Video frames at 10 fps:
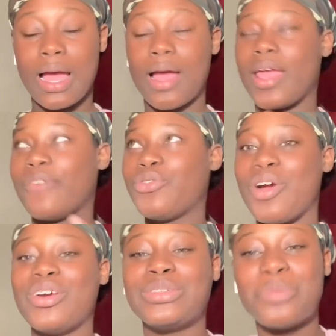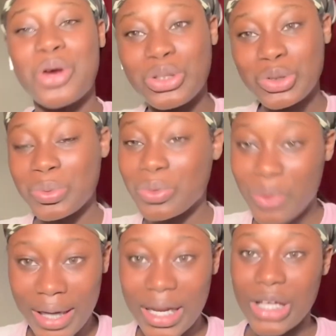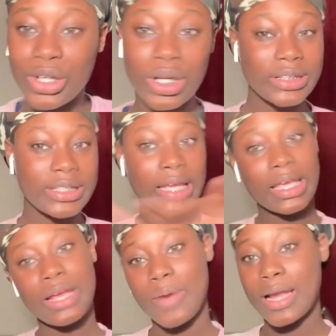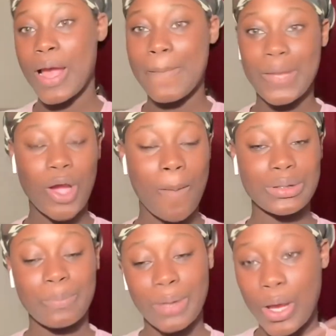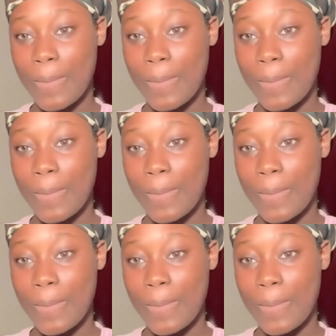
if you are a small YouTuber right now, check in right now in my comments below.